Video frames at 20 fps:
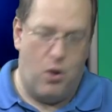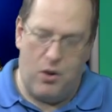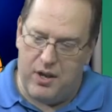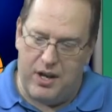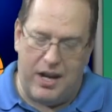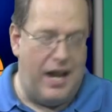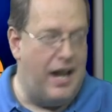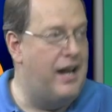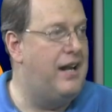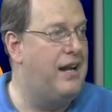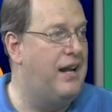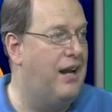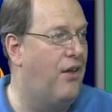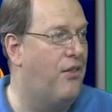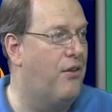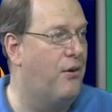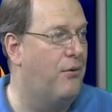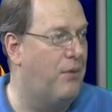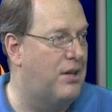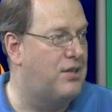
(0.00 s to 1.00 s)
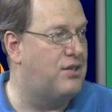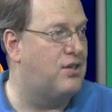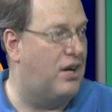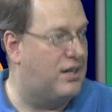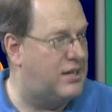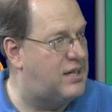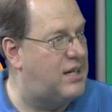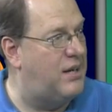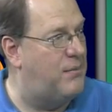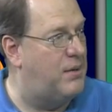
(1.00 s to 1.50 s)
than any other Red Sox
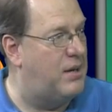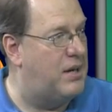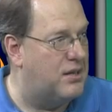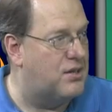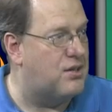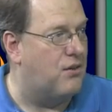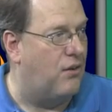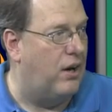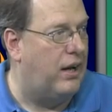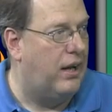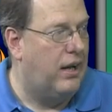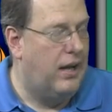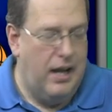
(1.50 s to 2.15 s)
team in history.